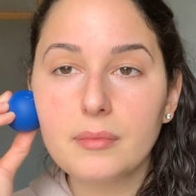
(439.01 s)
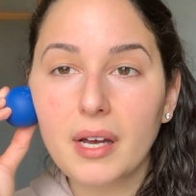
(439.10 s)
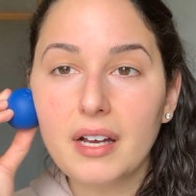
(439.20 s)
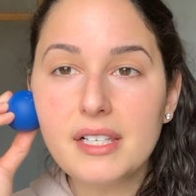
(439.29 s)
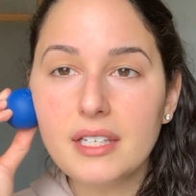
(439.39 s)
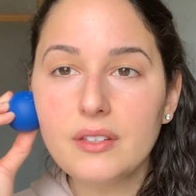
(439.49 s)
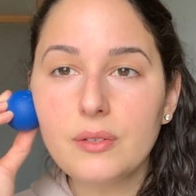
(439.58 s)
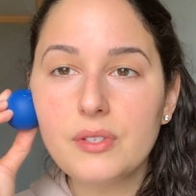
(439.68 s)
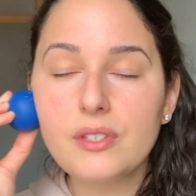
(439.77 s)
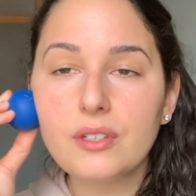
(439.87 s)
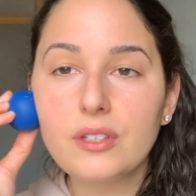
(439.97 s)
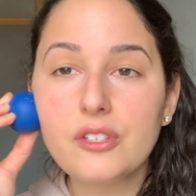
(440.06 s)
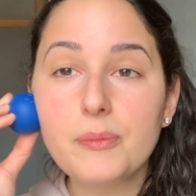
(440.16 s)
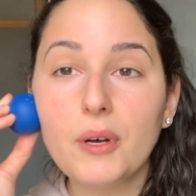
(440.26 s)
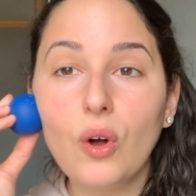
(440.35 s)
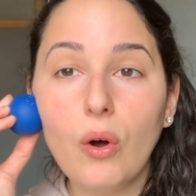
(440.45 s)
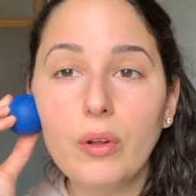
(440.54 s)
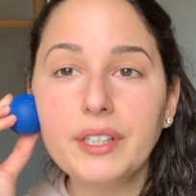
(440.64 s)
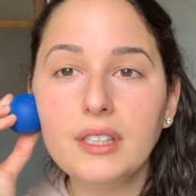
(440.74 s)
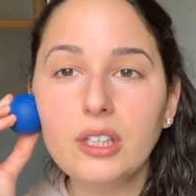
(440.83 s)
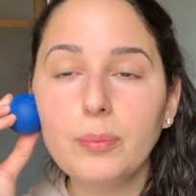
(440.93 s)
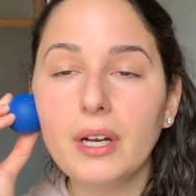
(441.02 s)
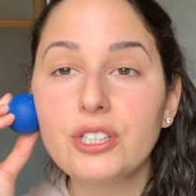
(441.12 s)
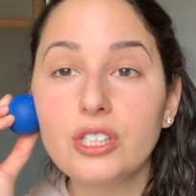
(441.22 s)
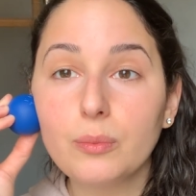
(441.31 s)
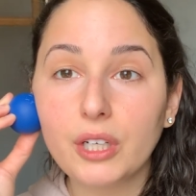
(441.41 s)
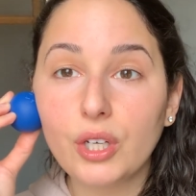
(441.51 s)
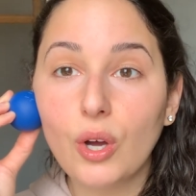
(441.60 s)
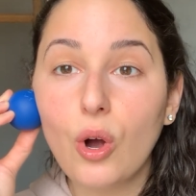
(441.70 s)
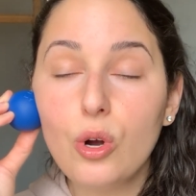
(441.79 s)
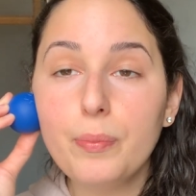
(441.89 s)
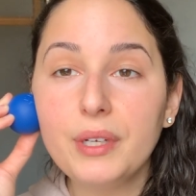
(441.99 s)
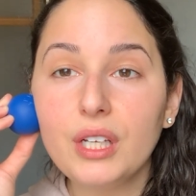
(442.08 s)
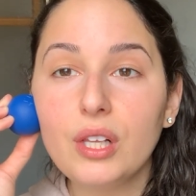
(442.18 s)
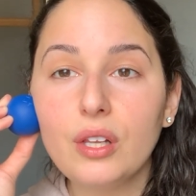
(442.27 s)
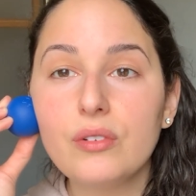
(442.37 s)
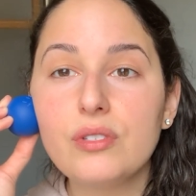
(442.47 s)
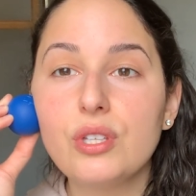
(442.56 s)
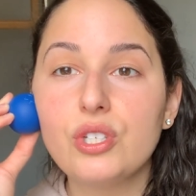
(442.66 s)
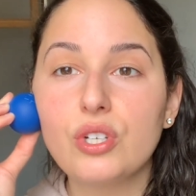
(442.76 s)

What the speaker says: Pausing those circles, but holding your pressure, and we're gonna open and close the